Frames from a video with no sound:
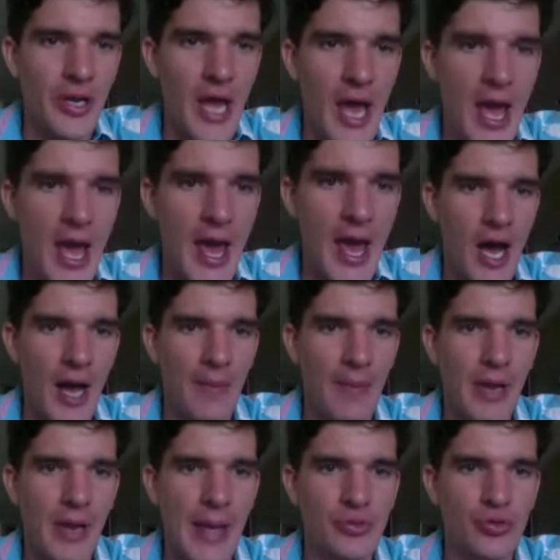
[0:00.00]
on, Dan?
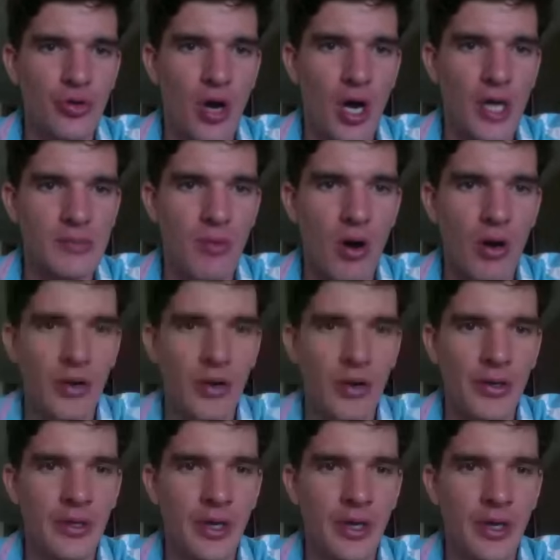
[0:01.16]
Um, my name is Ross
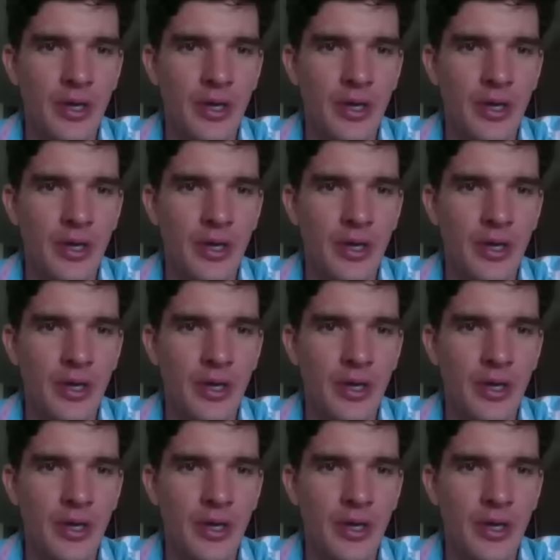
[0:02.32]
Martin.